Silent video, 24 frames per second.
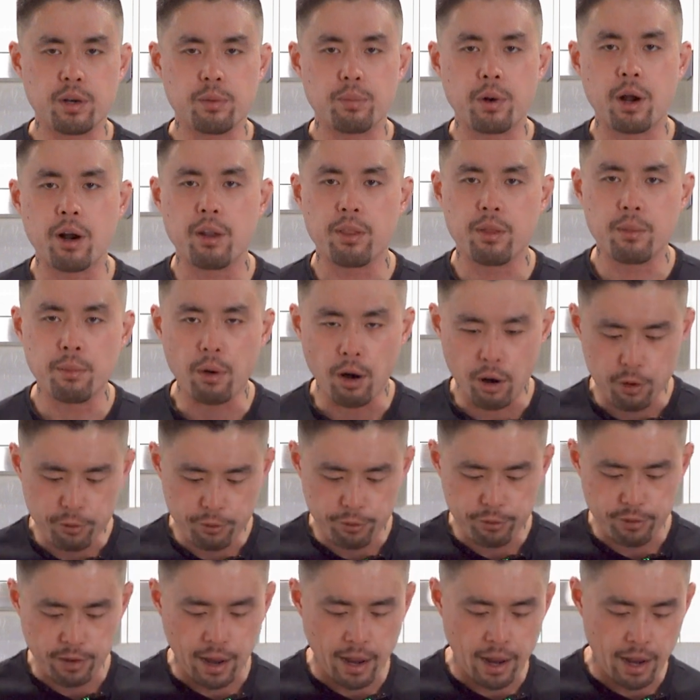to brown them
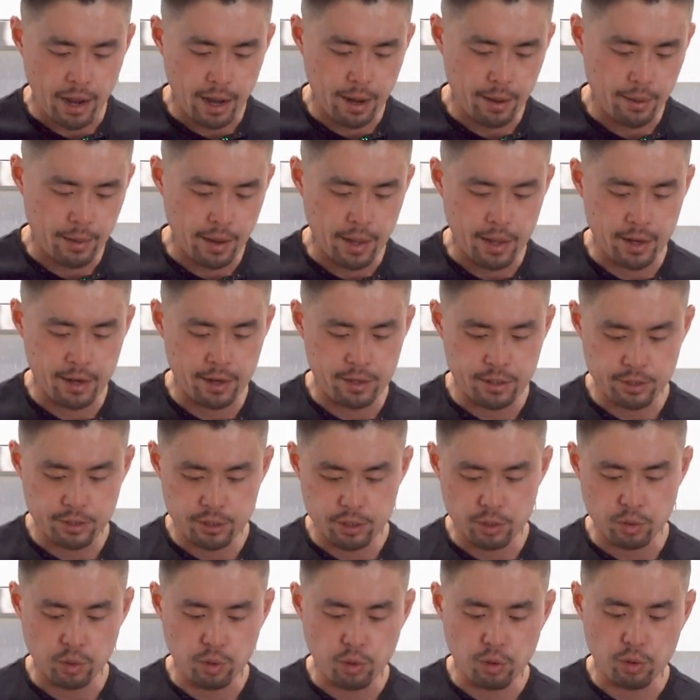off and
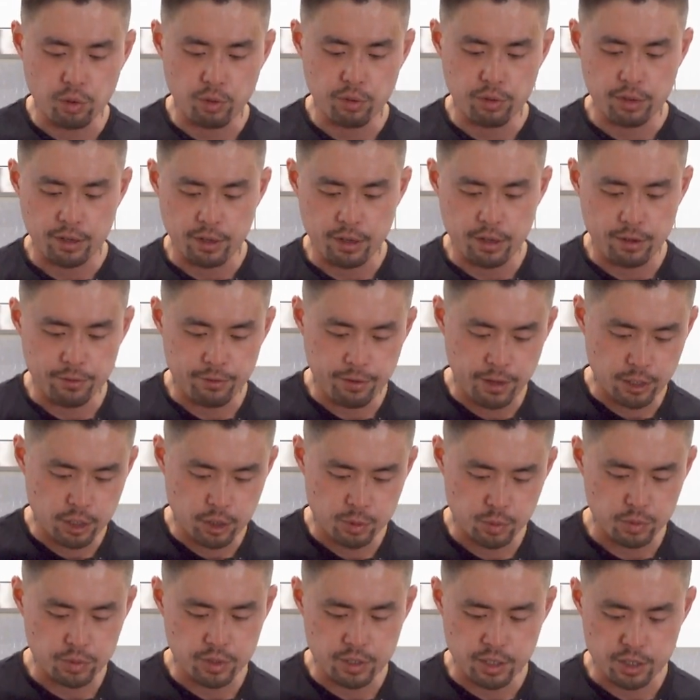until all the
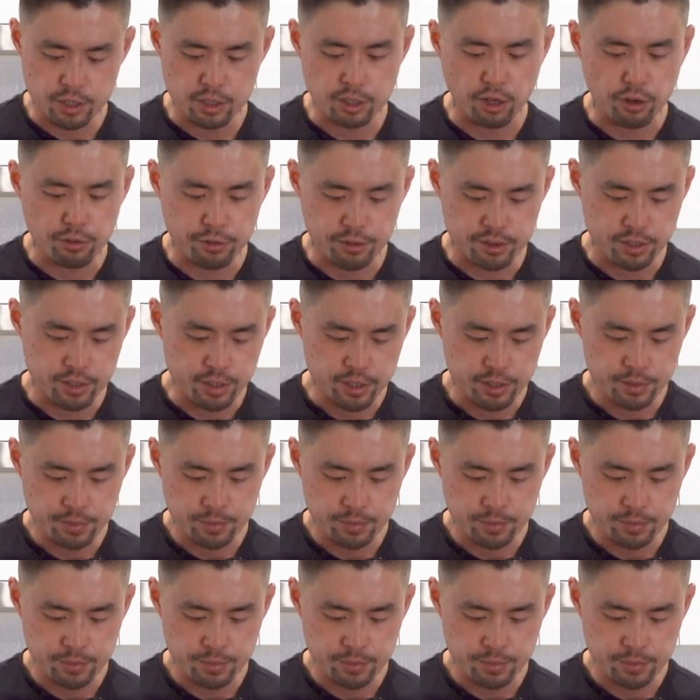vegetables are softened.